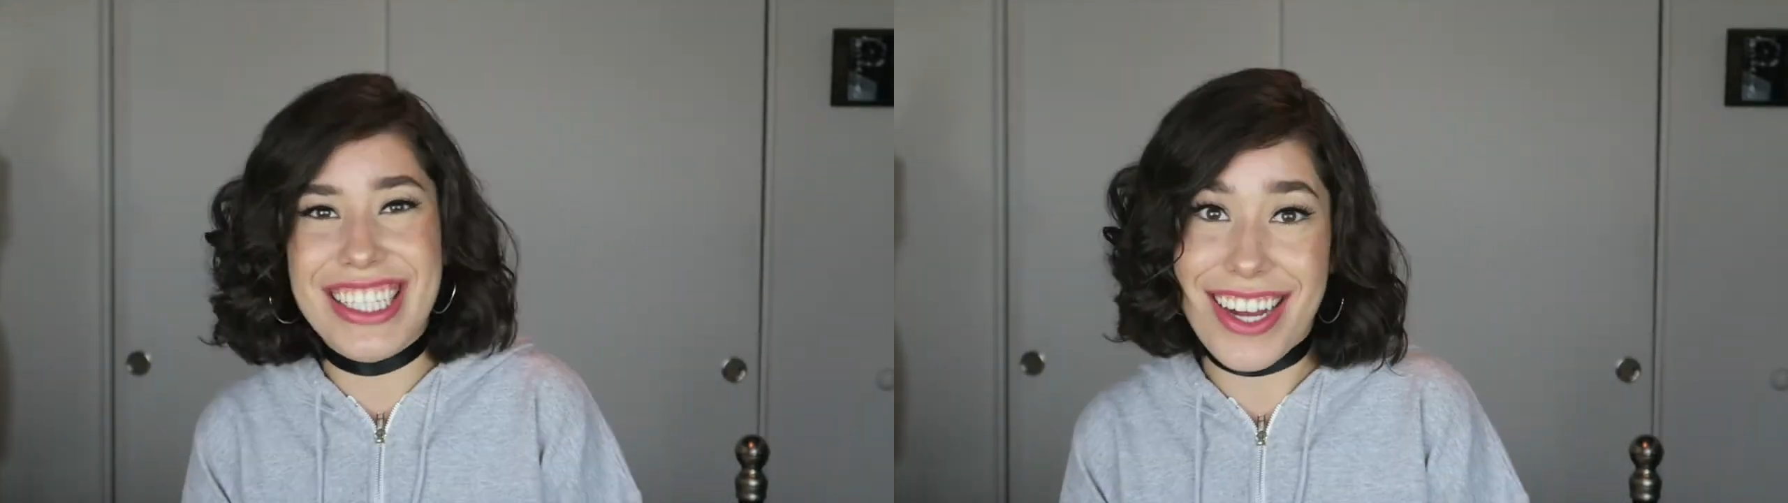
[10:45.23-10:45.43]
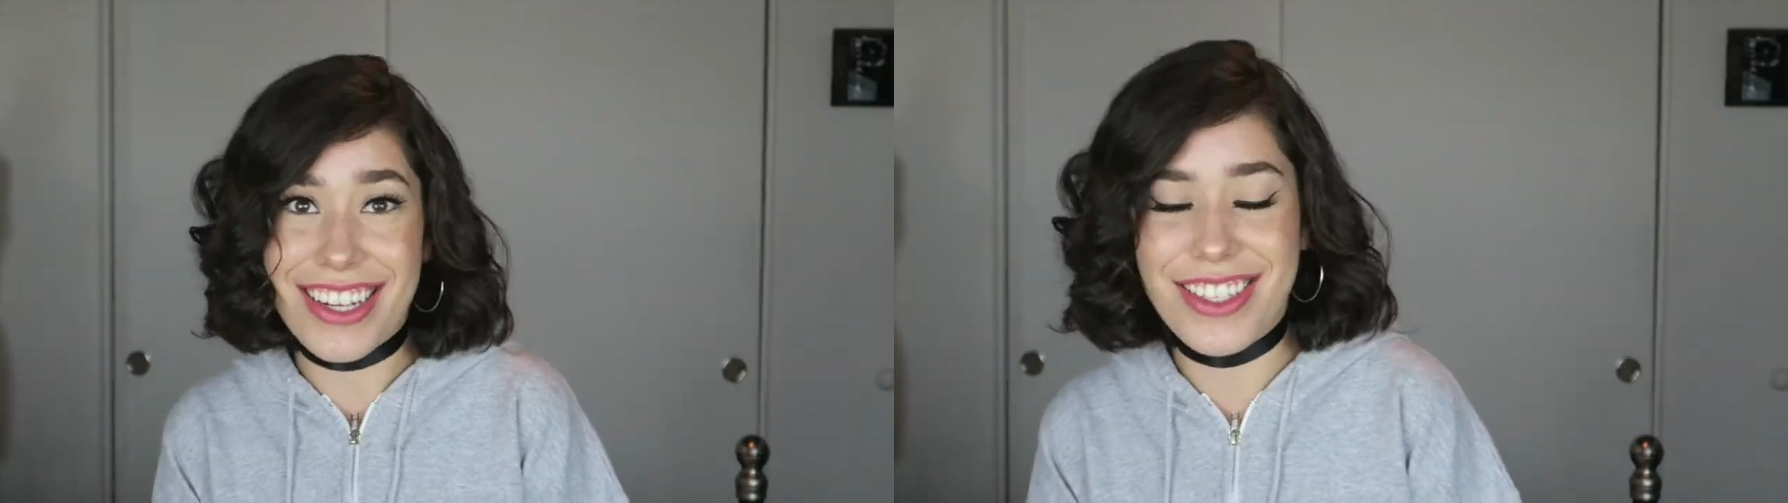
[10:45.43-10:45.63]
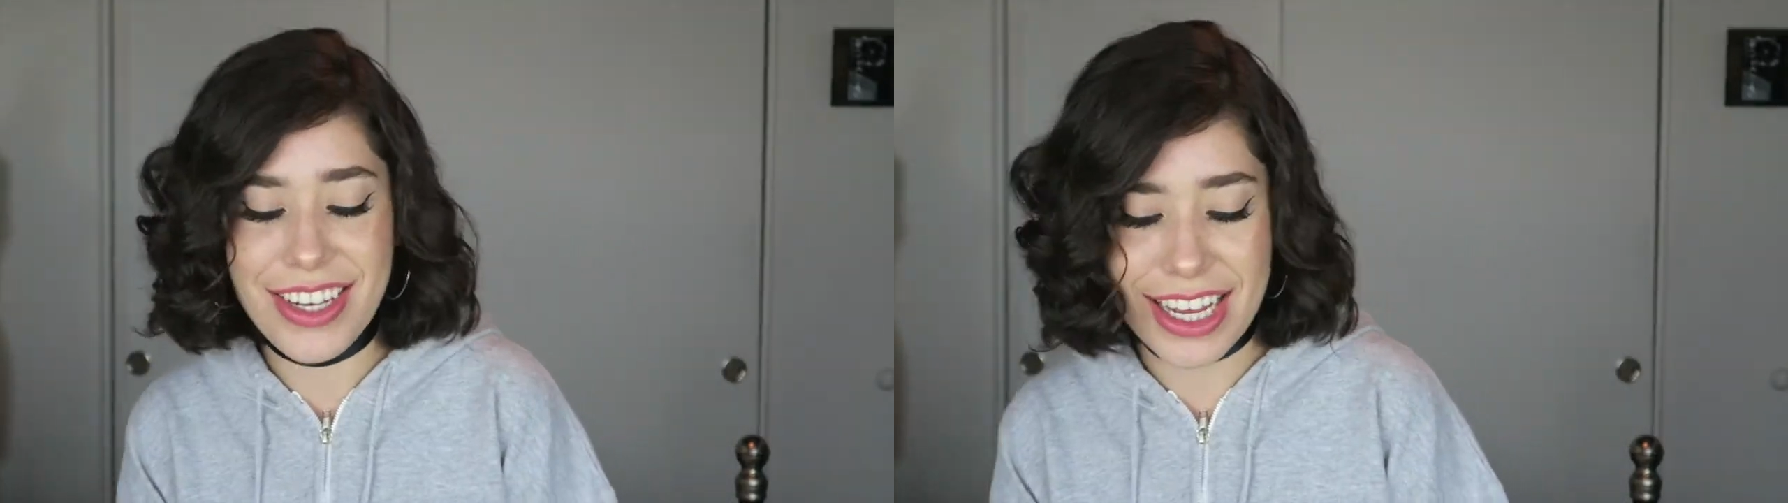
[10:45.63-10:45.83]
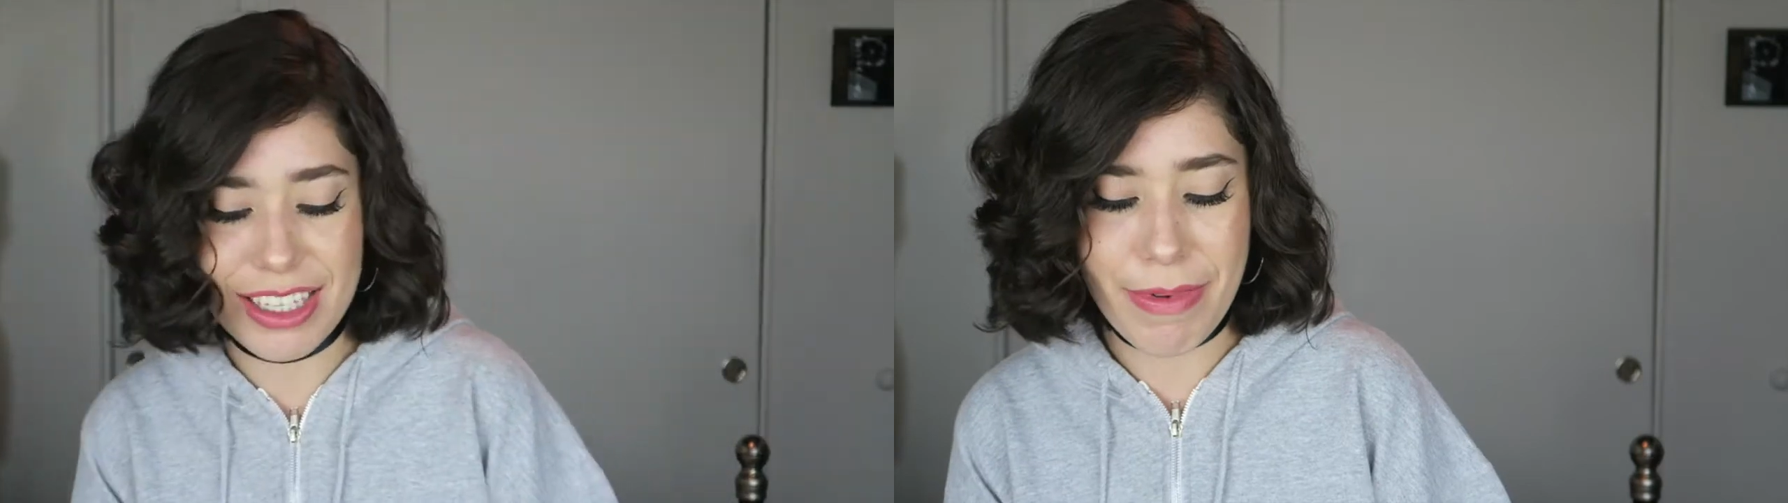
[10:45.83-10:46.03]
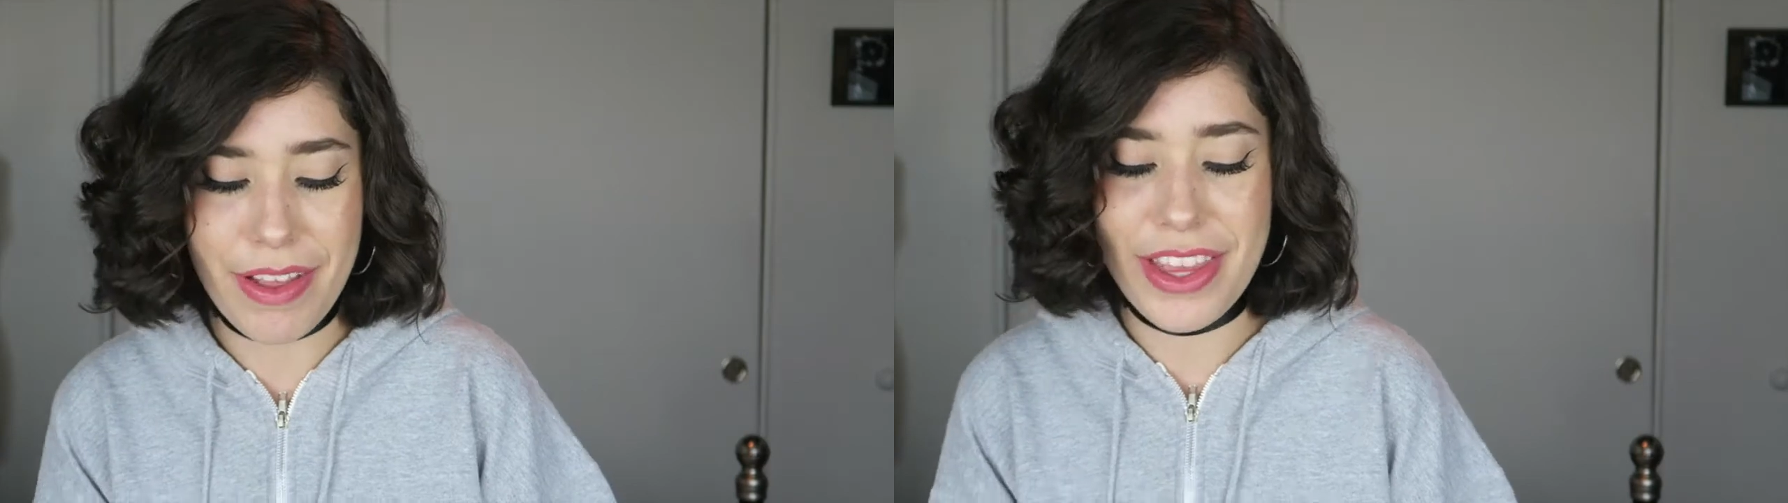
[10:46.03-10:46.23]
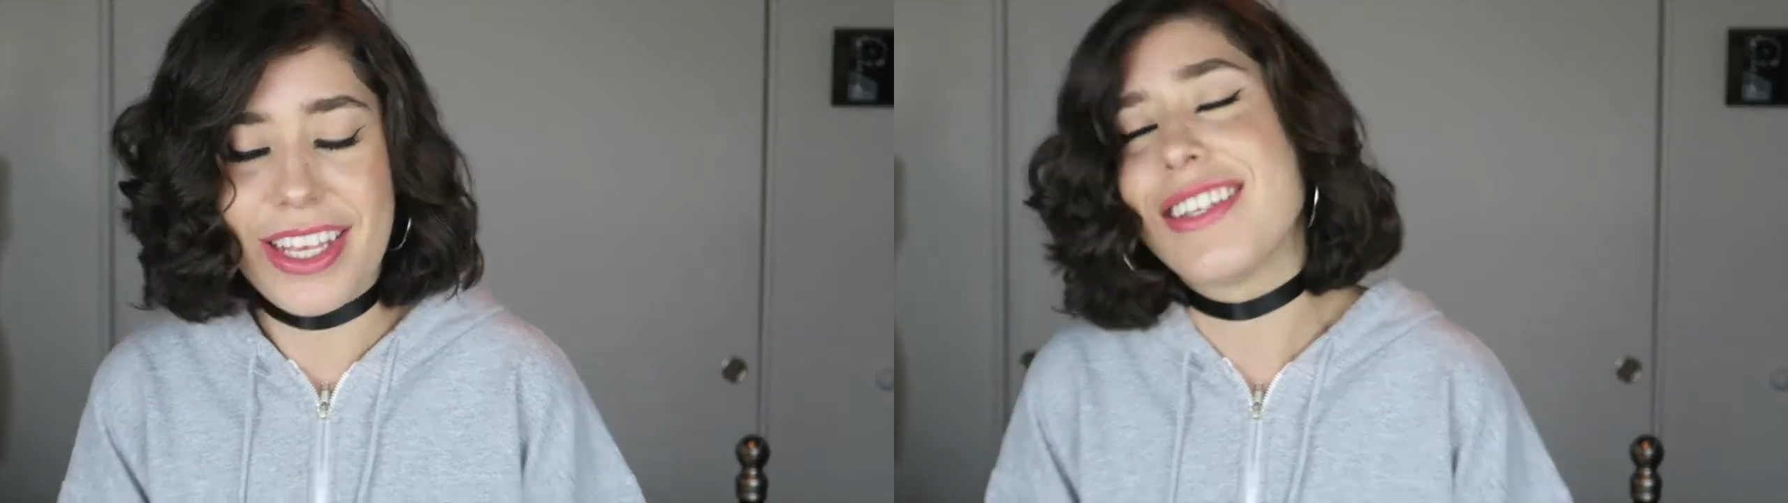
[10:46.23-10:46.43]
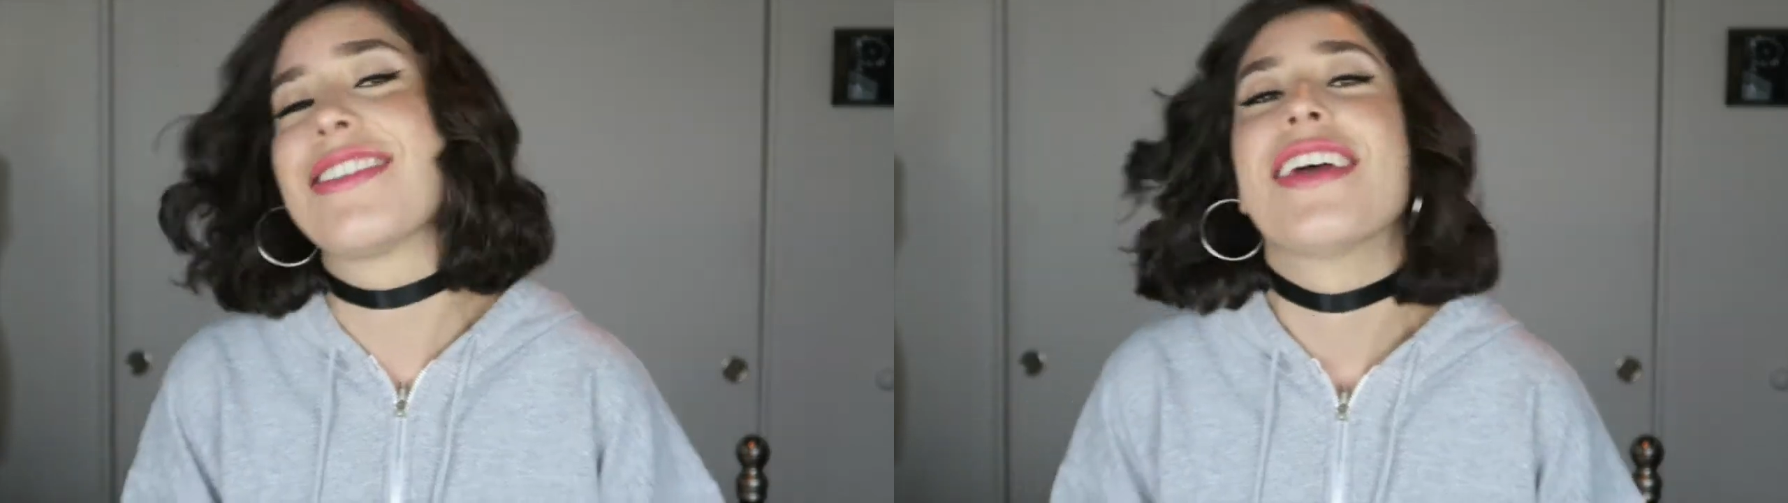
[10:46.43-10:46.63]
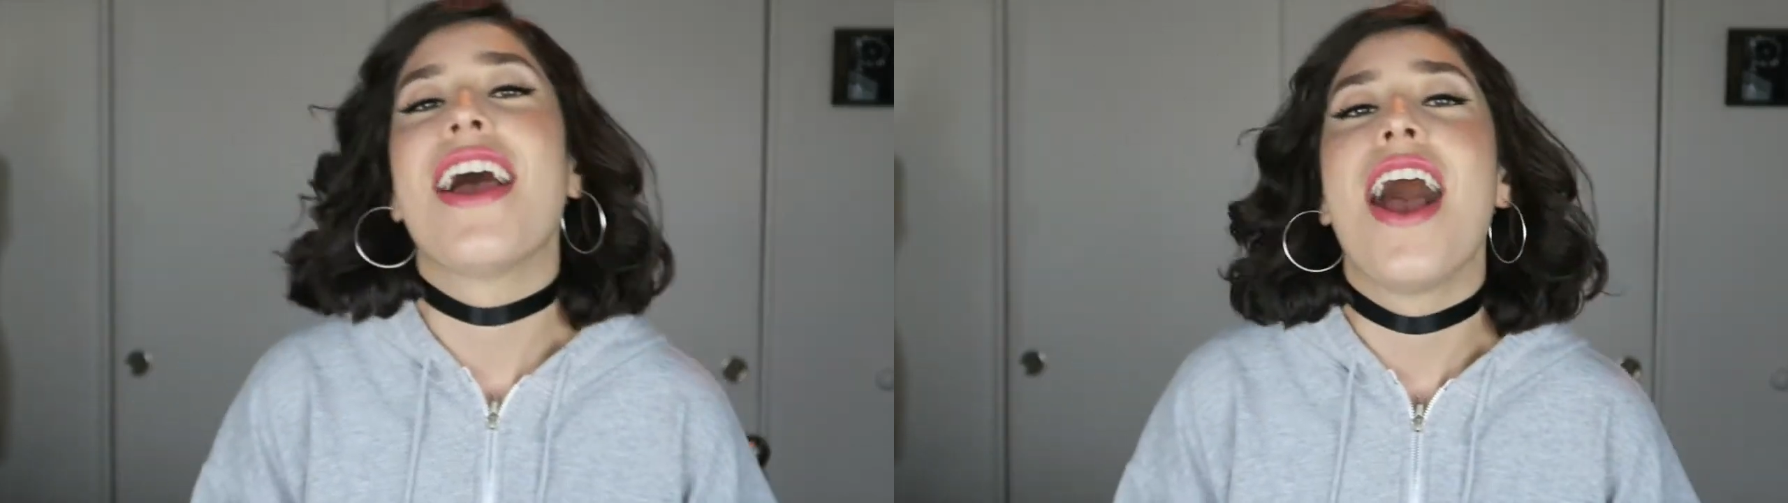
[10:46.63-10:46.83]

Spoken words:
to talk to you guys about this.